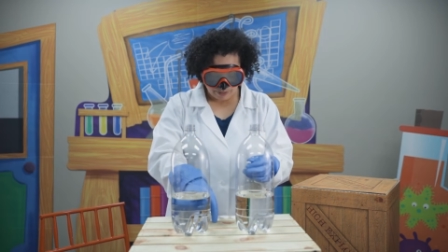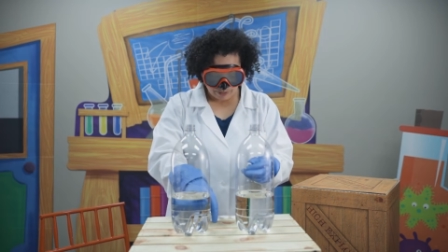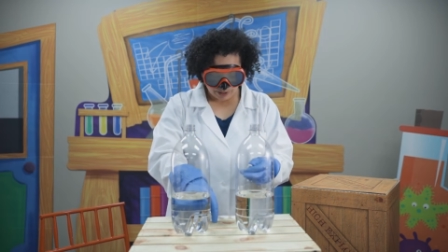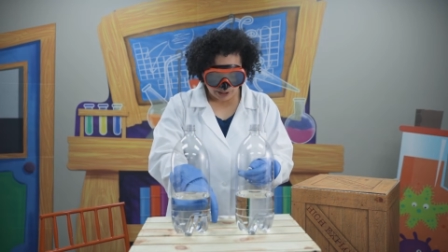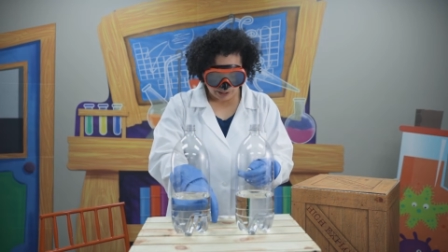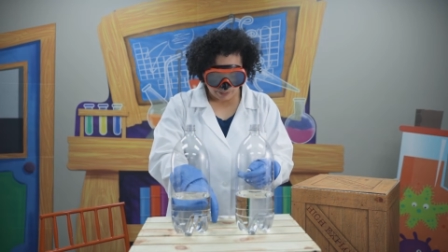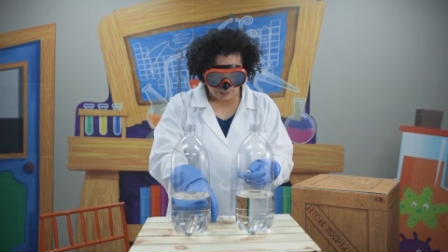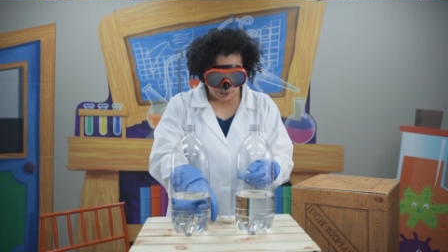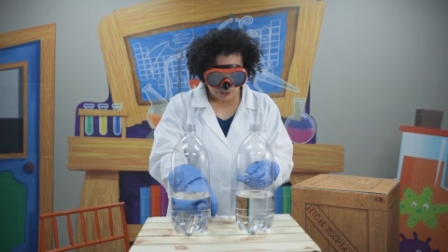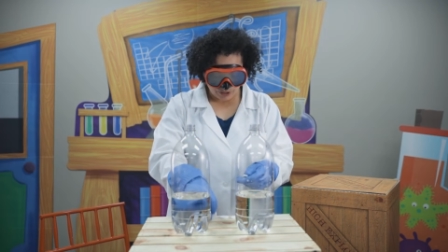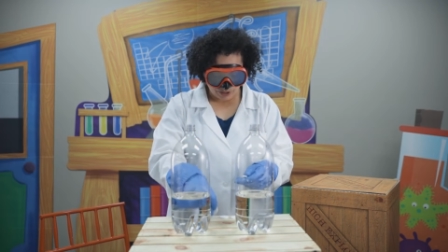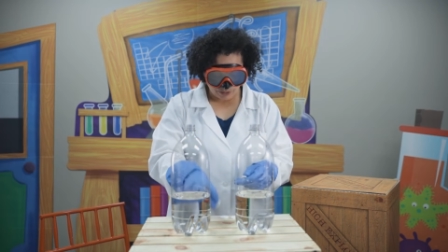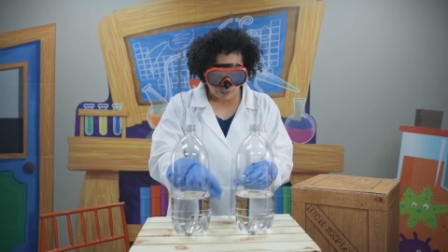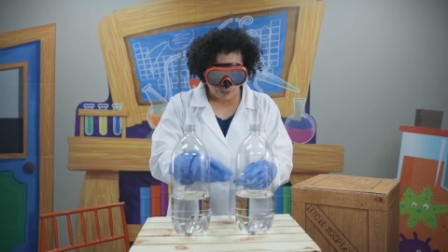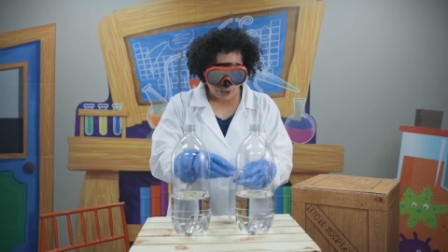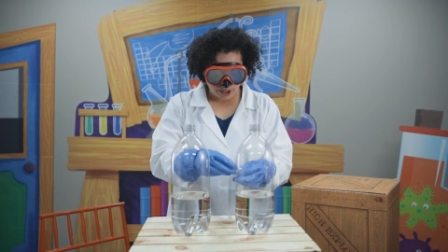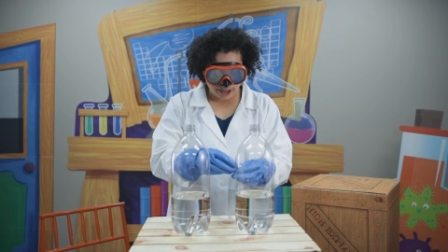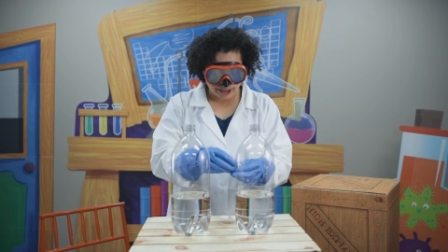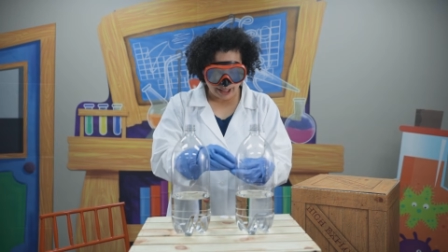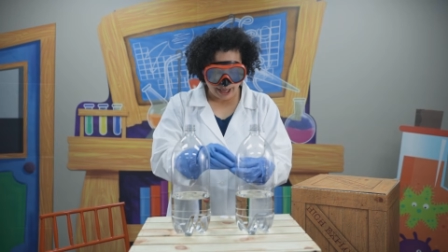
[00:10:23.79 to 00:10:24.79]
then we're supposed to
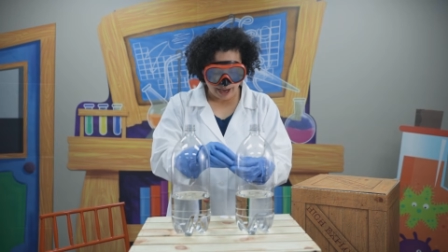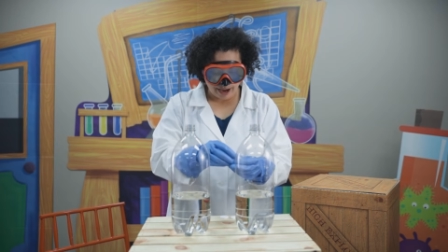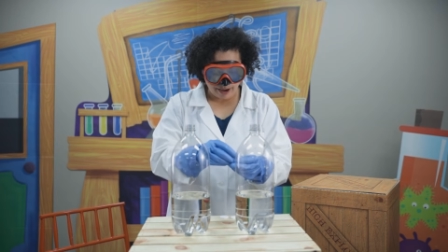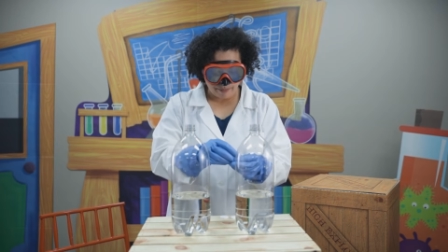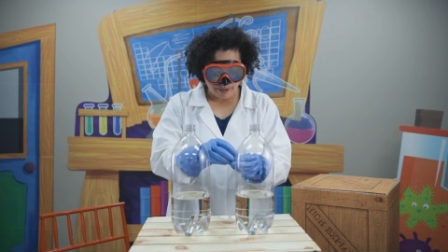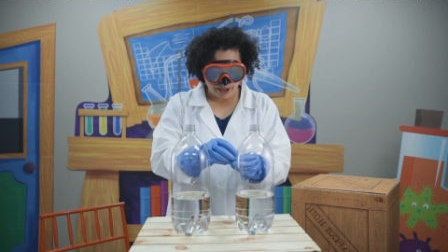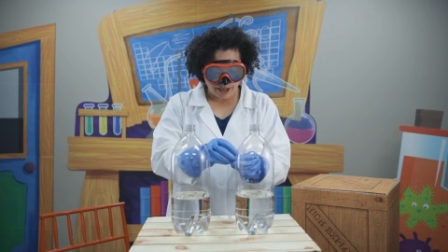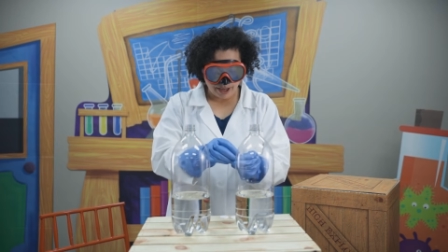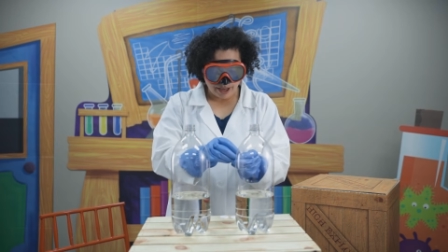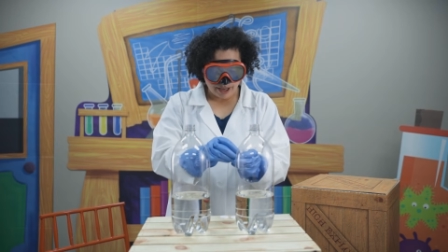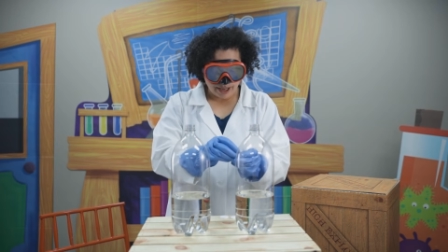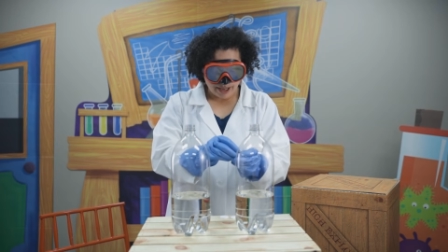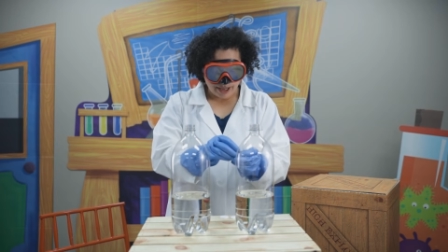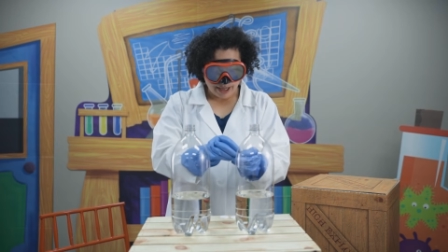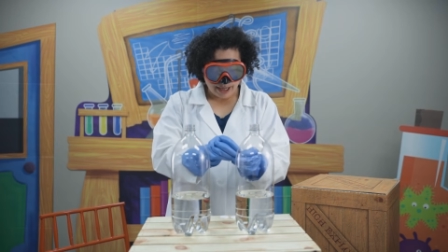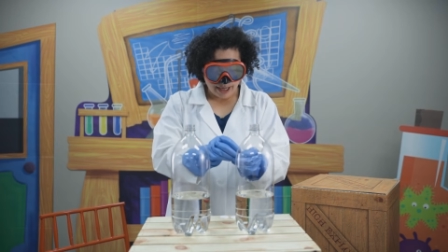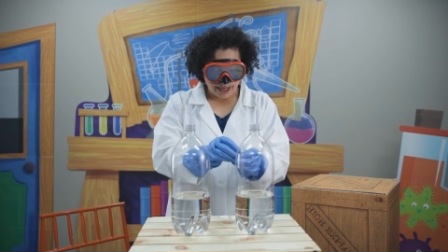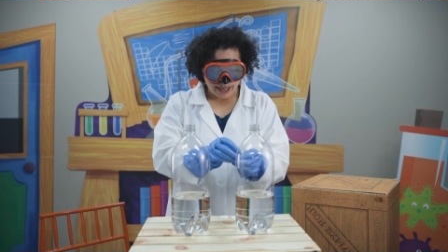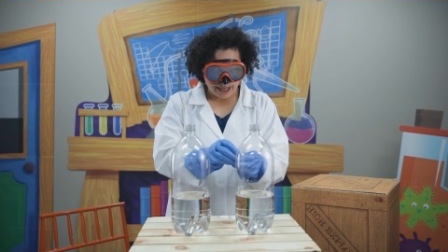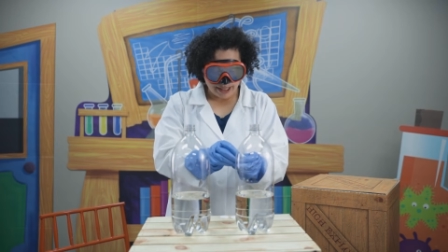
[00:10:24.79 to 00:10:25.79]
put them
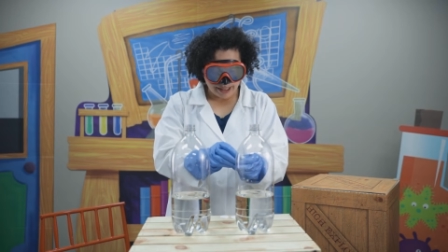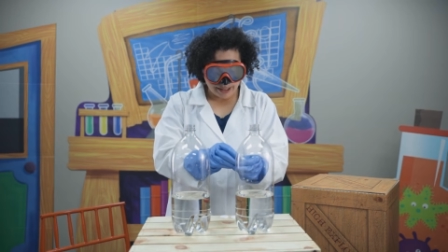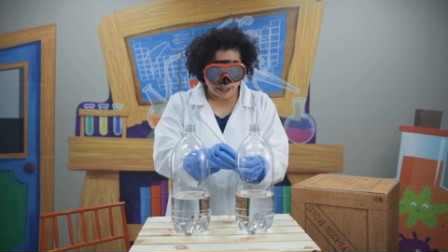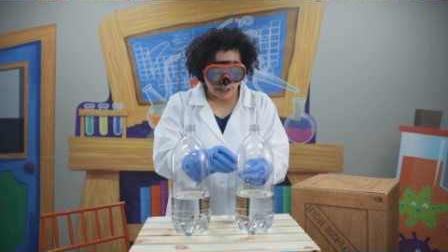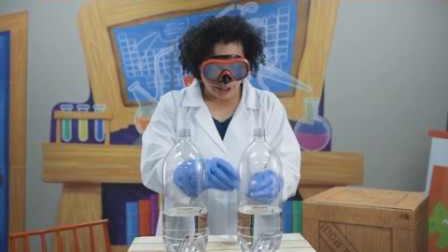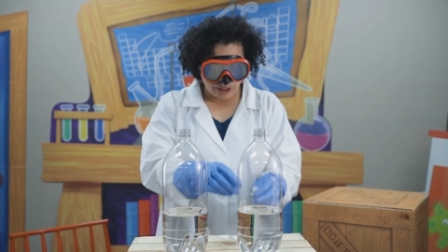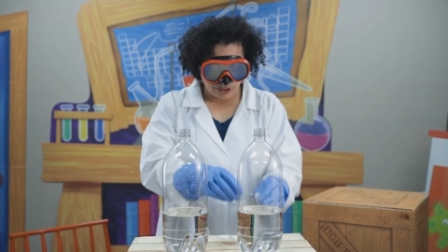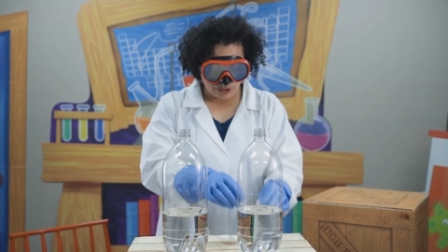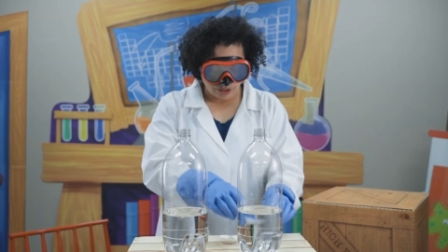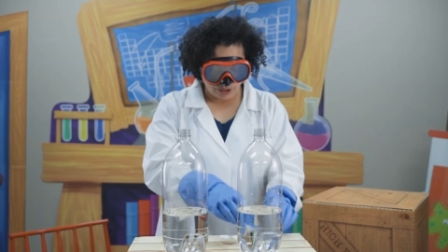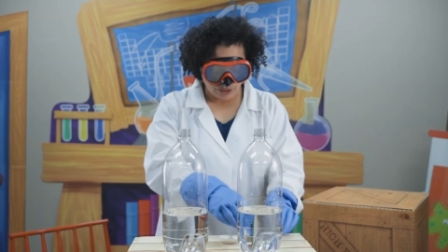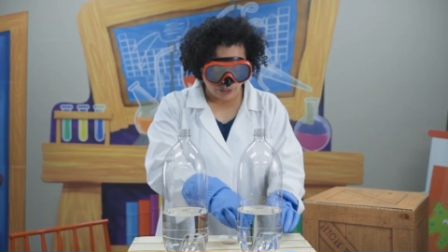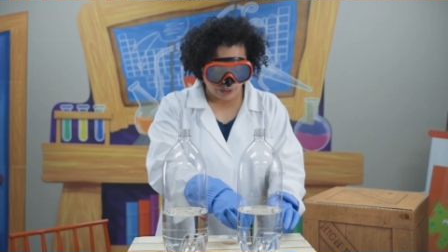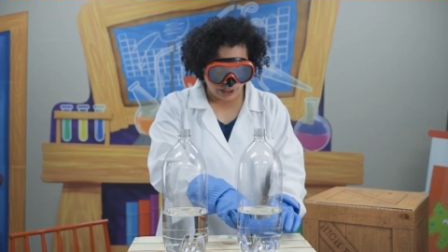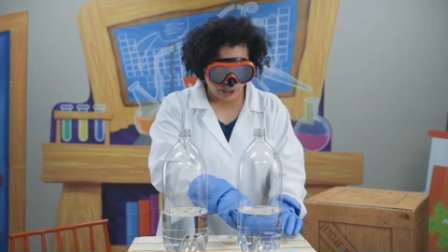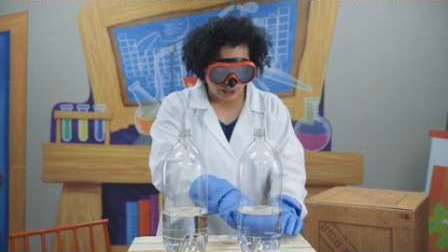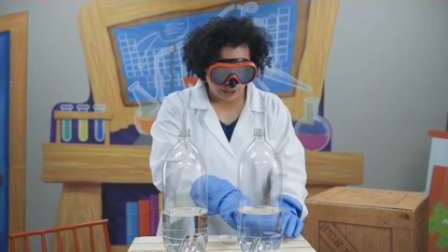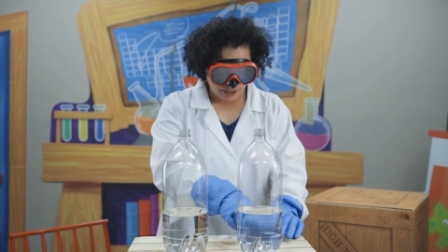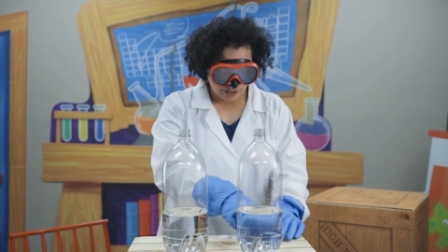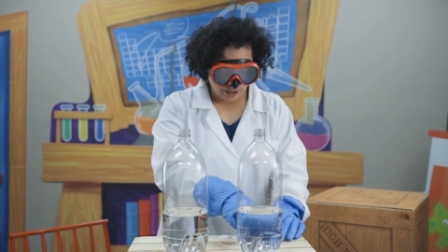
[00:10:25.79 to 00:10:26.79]

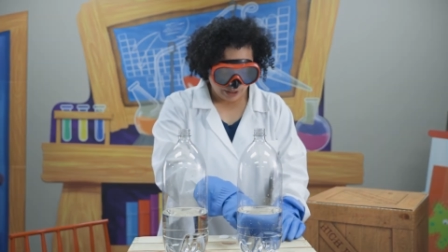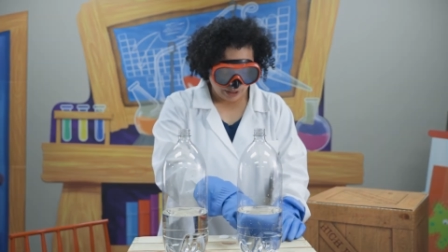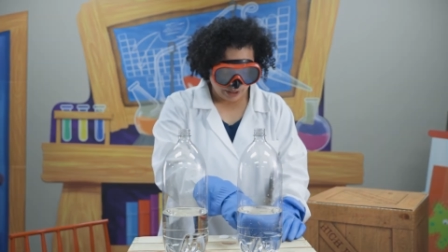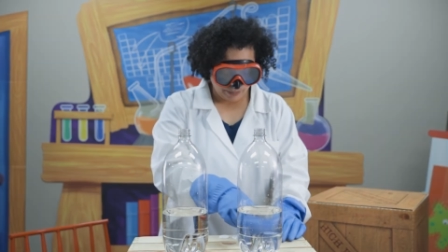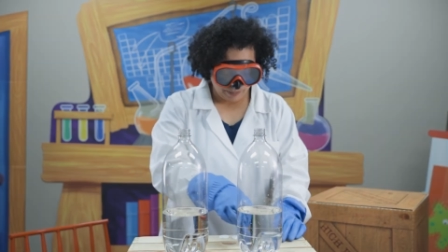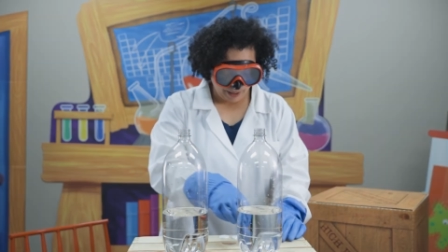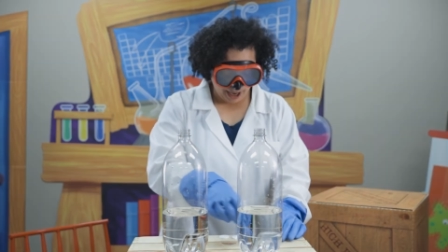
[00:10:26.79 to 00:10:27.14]
into the